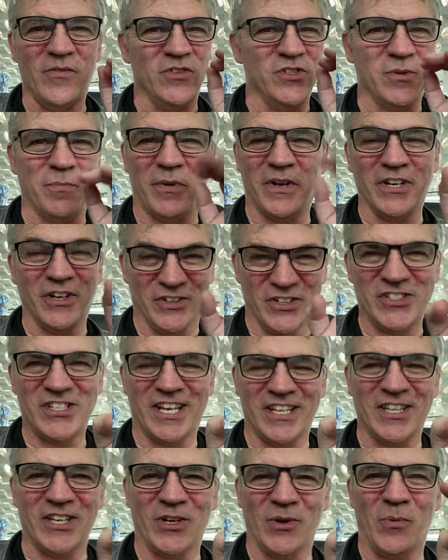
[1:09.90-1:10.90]
depending on the
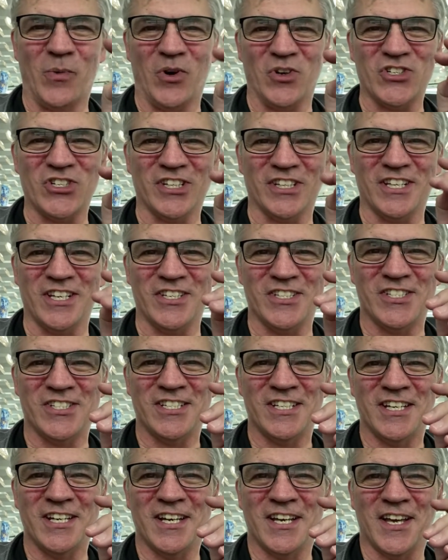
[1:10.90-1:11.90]
day that you're watching
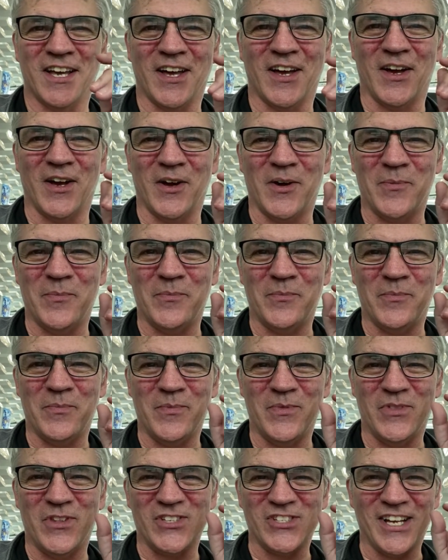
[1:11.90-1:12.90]
this,
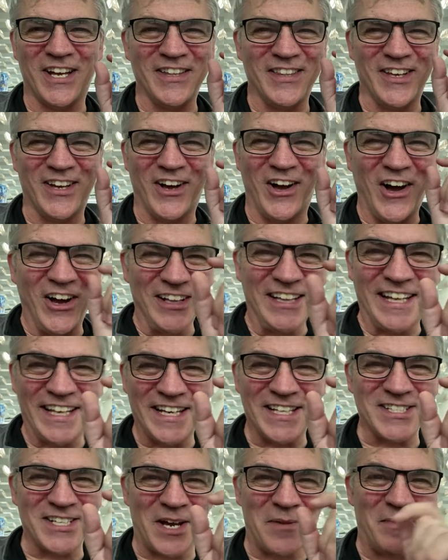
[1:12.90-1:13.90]
there's either hardly
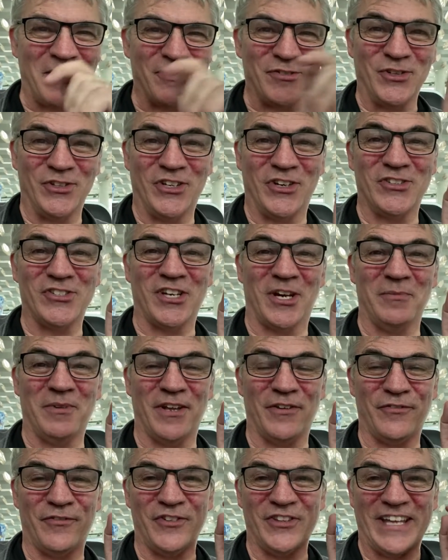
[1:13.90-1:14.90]
any time left or no time
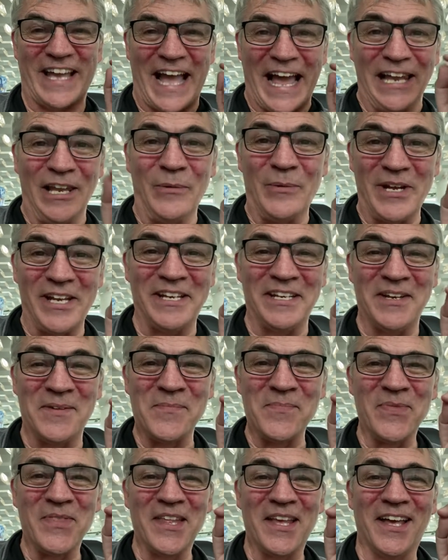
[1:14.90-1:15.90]
left for the Halloween
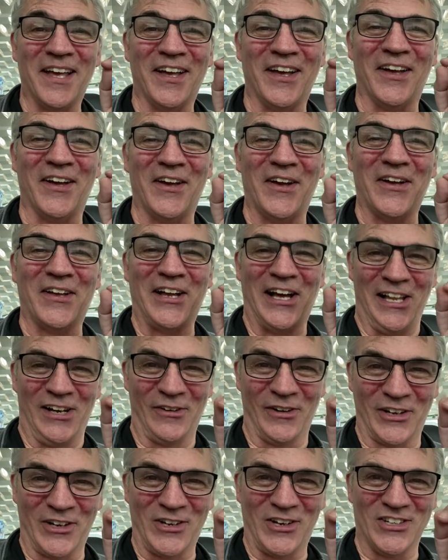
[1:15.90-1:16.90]

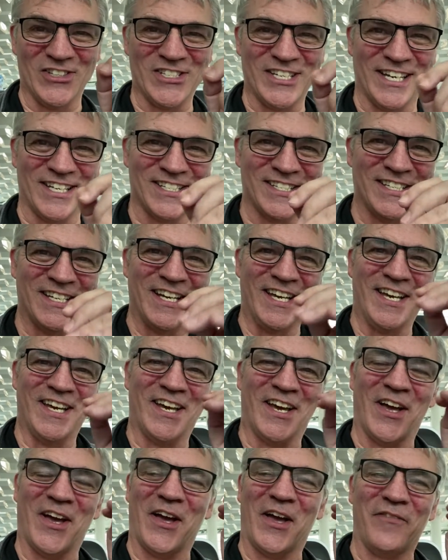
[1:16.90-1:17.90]
coloring contest.
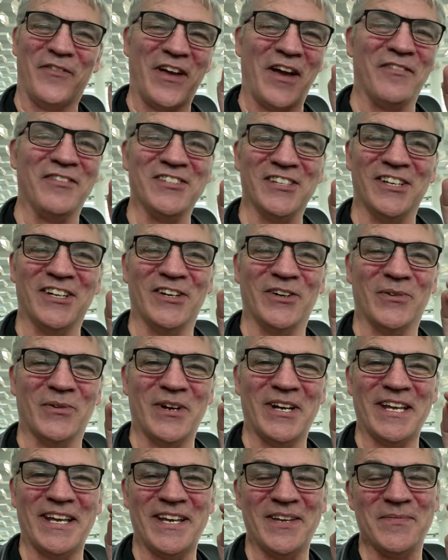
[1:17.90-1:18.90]
If you haven't done it
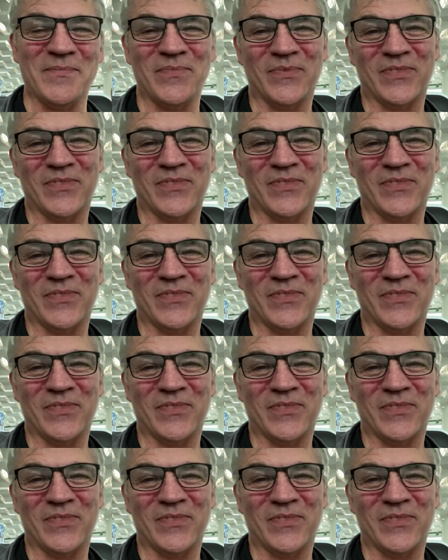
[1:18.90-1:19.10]
already,